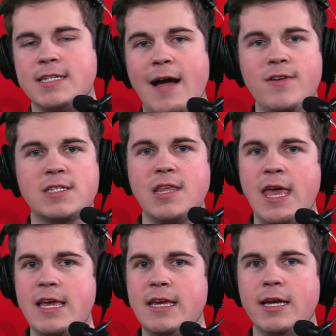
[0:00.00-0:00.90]
Obviously,
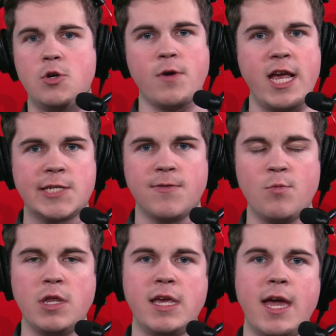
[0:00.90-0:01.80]
he can get grace from
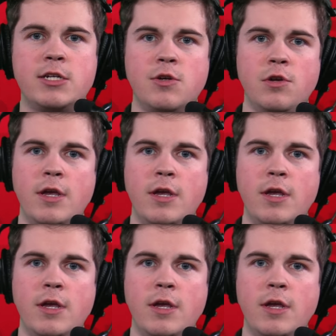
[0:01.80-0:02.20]
Willie Gay Jr.